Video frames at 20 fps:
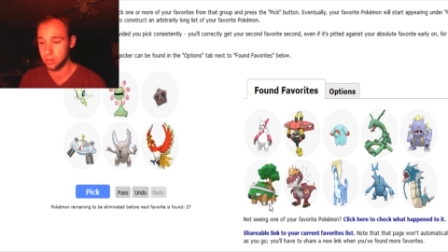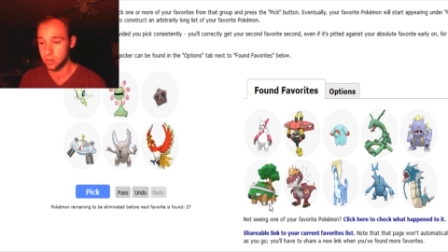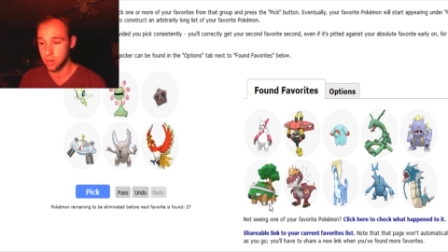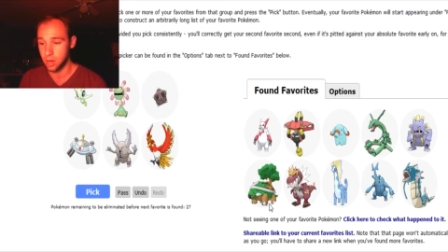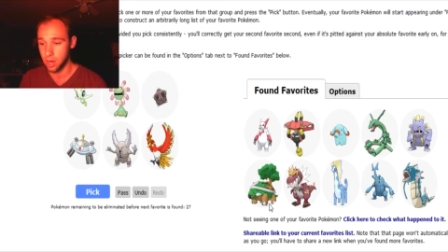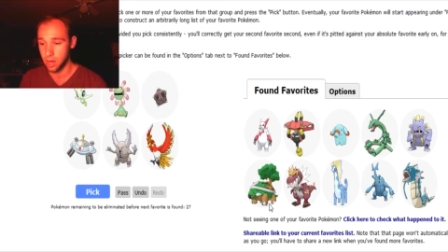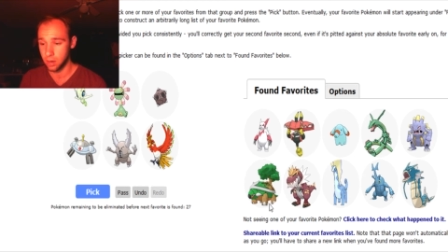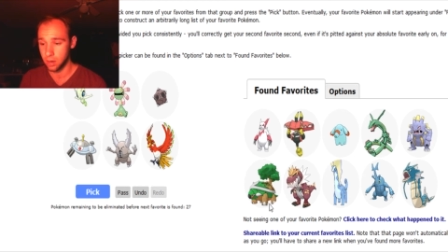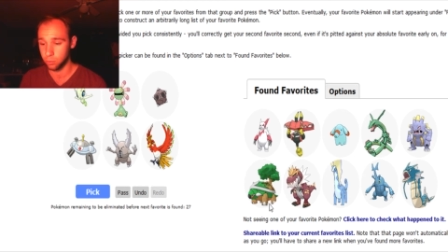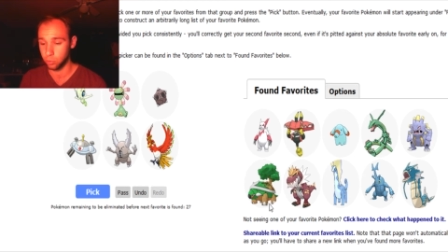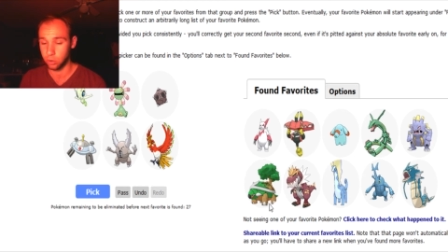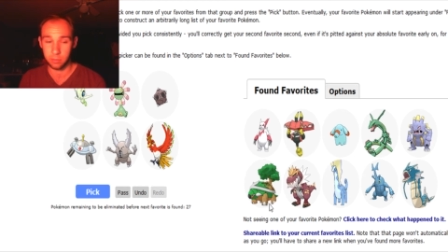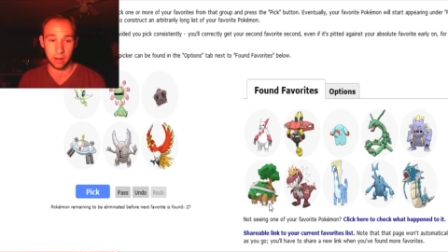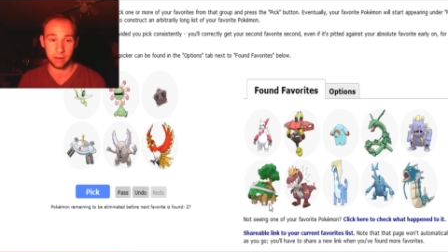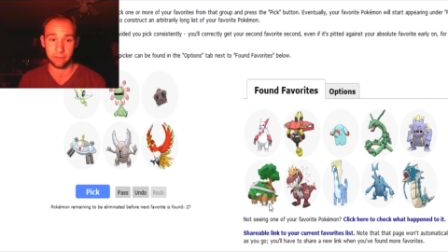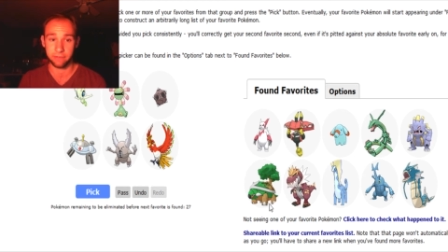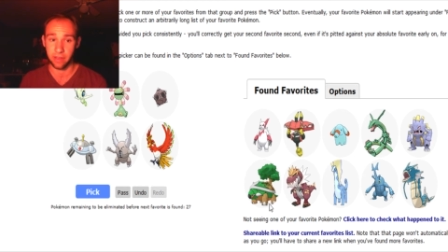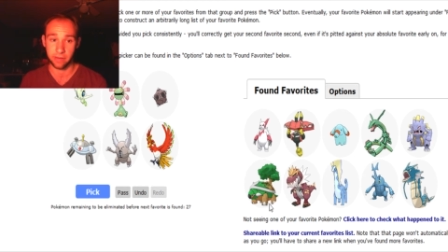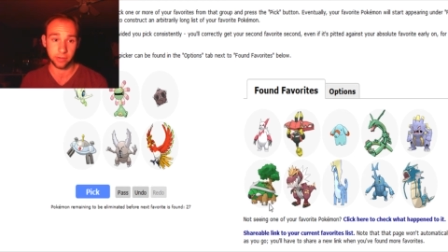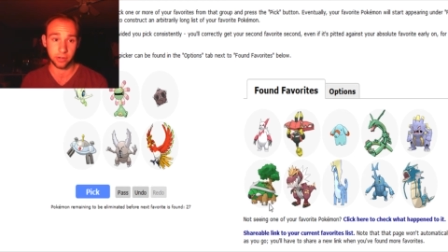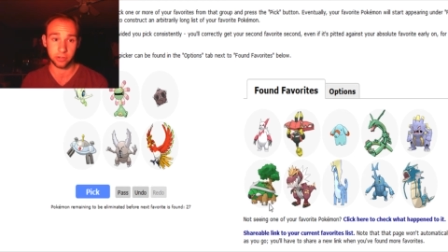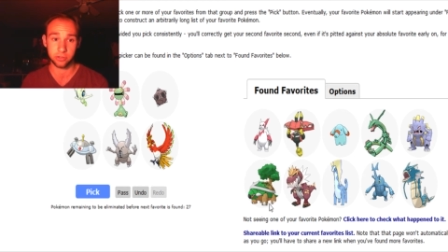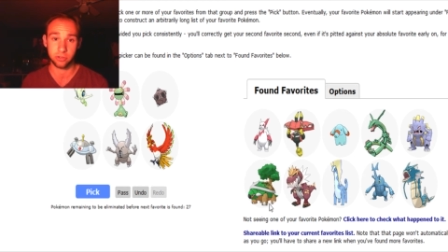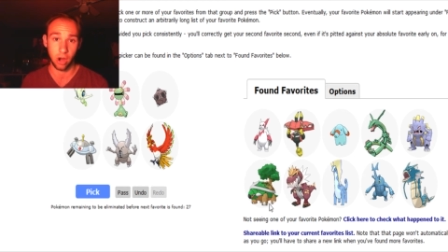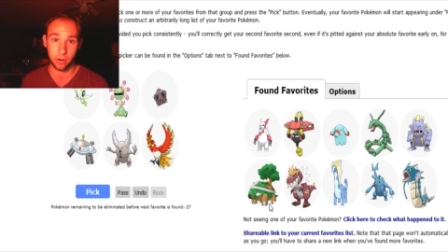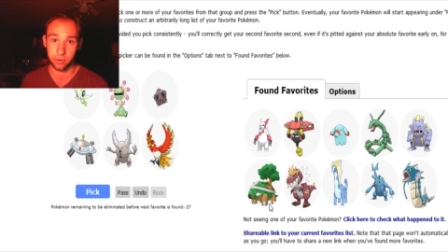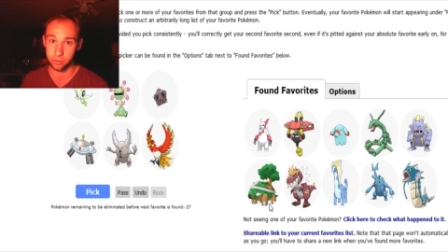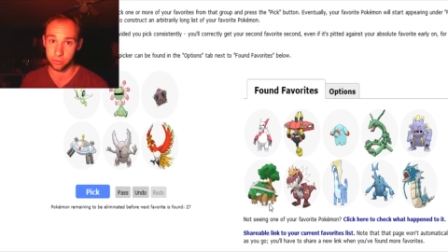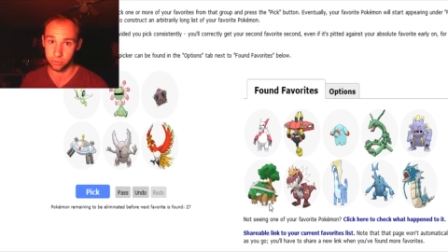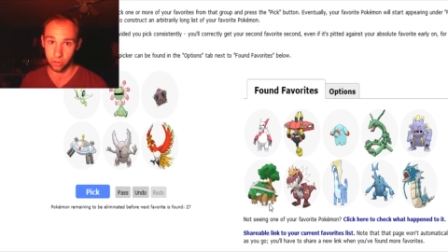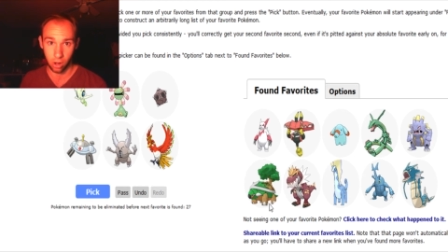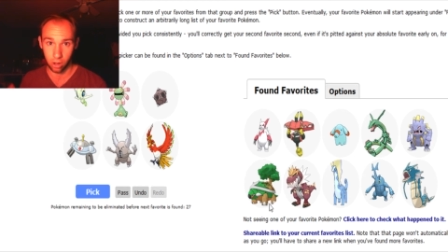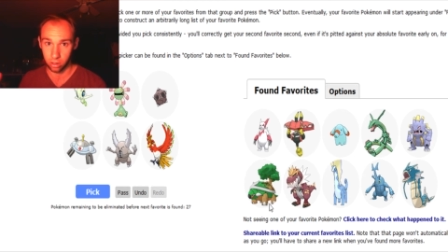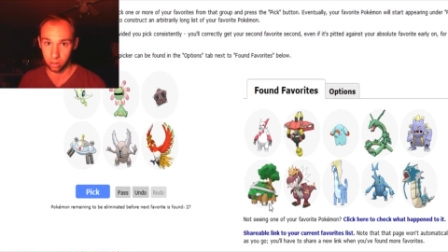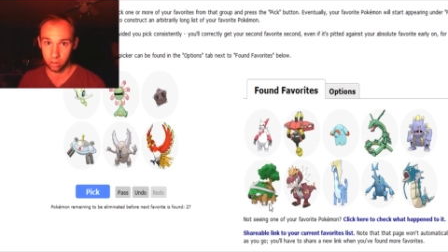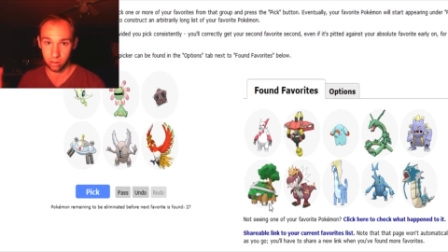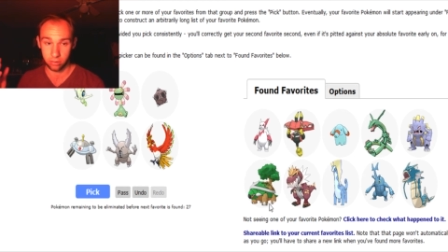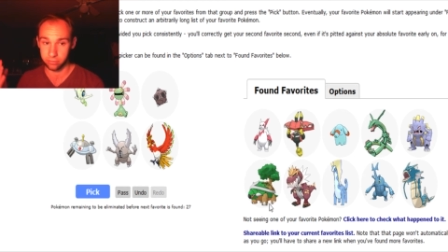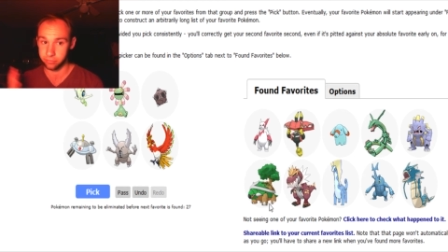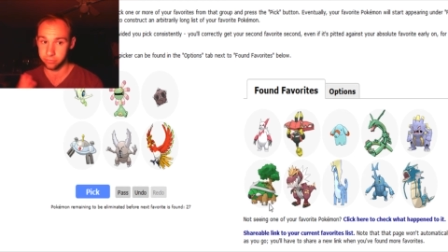Um, one of my favorite starters all
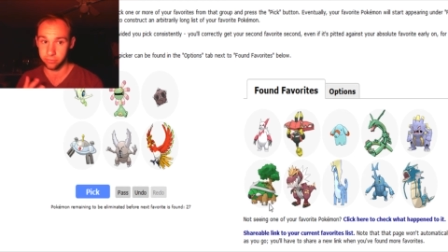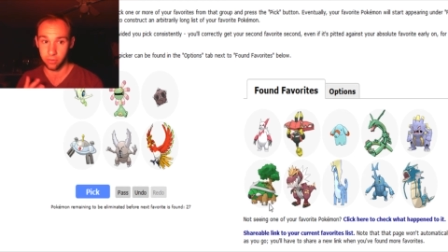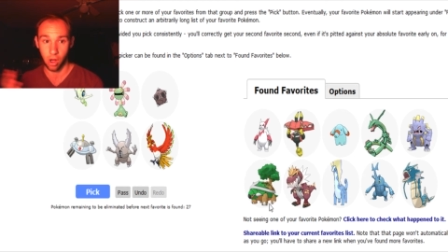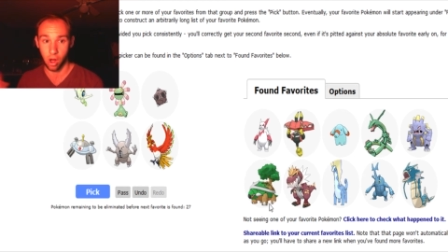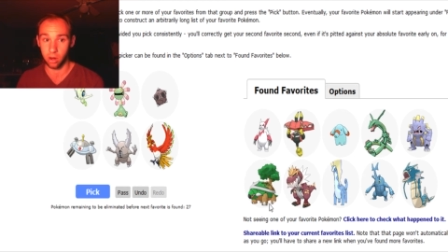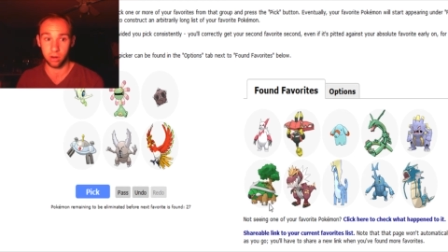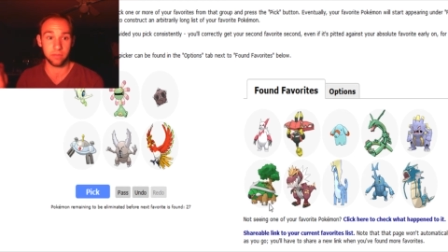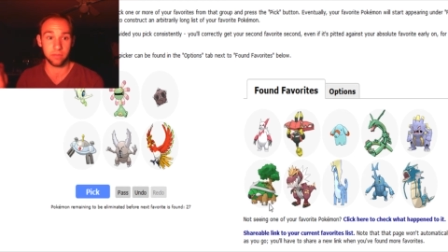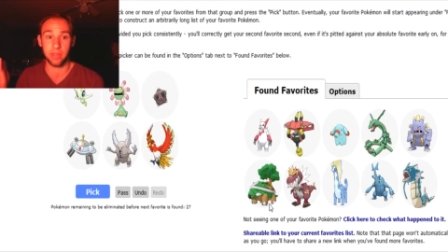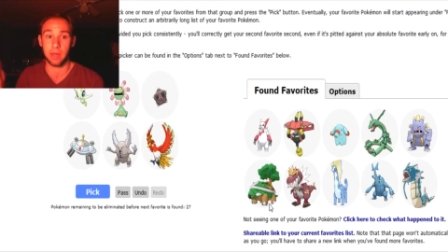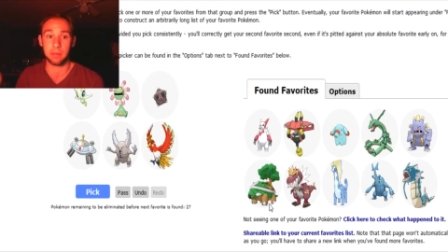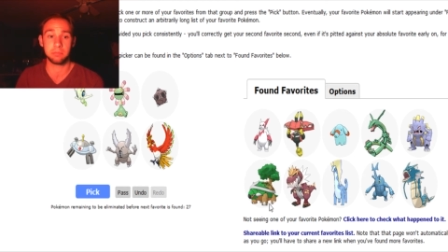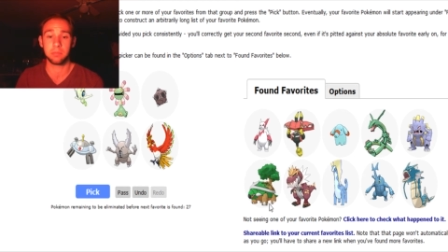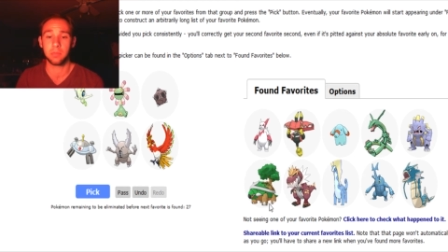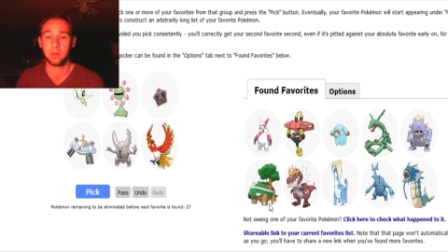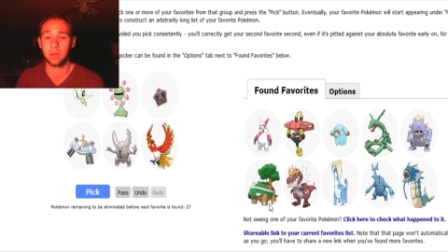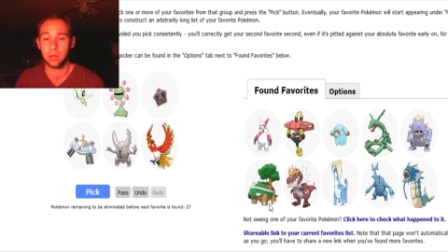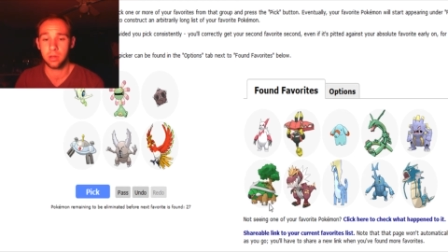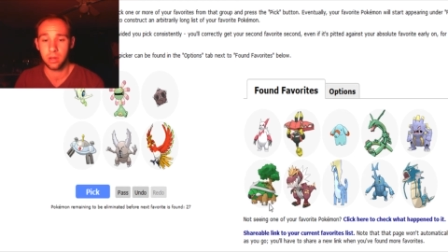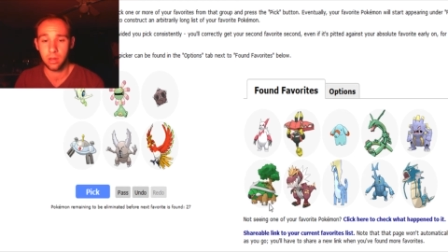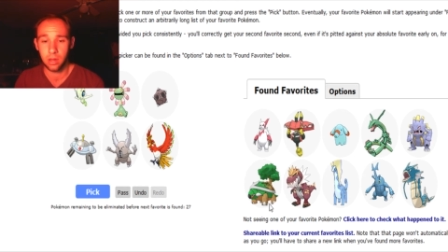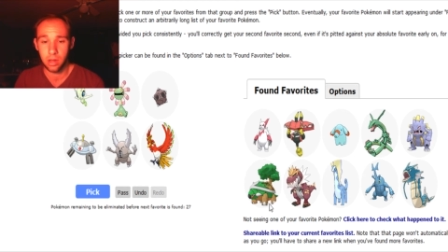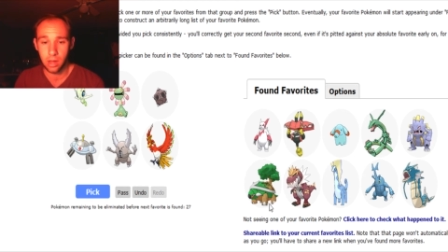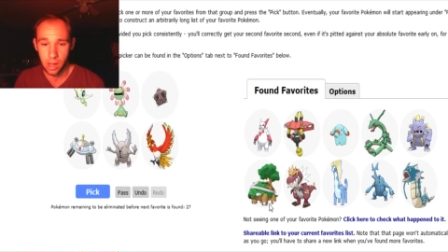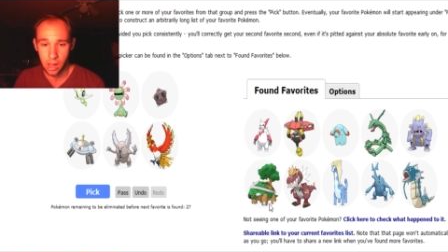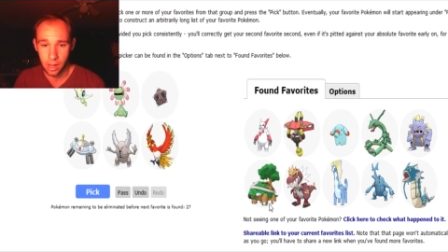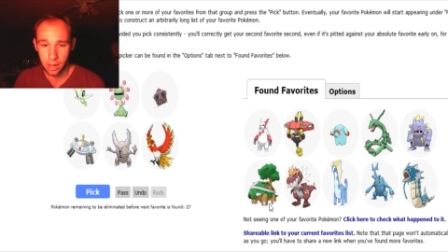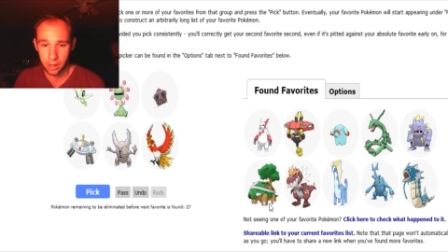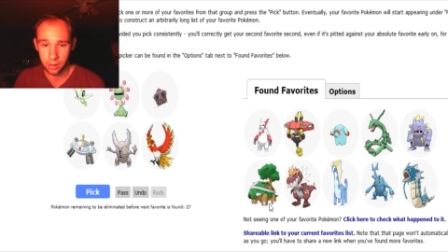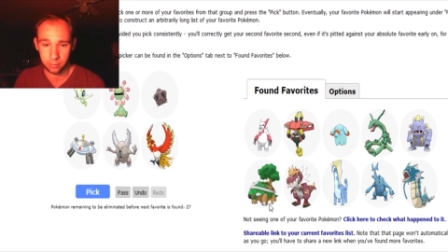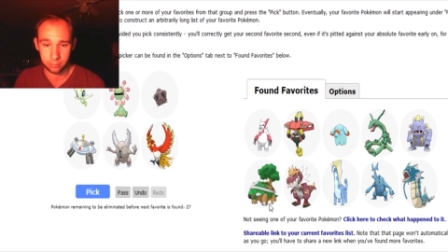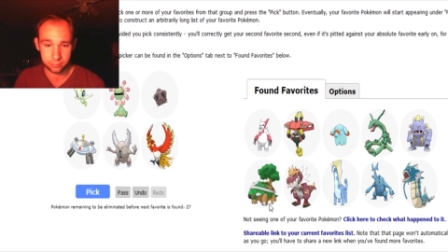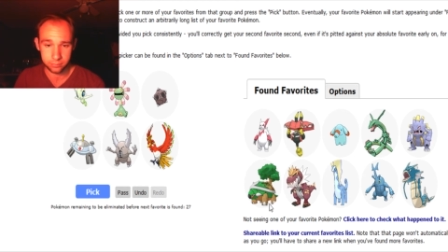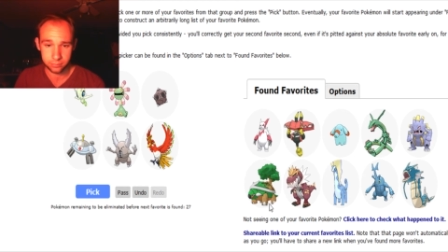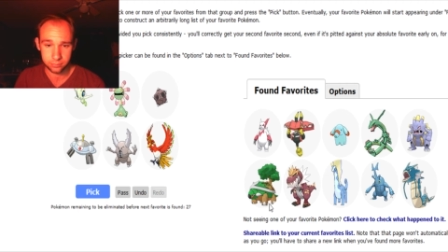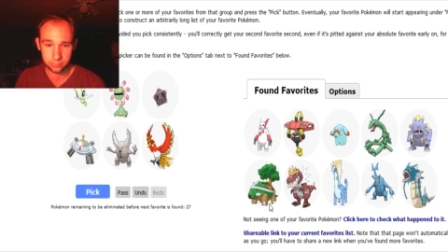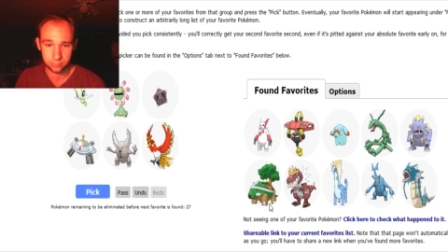of all of them. Um,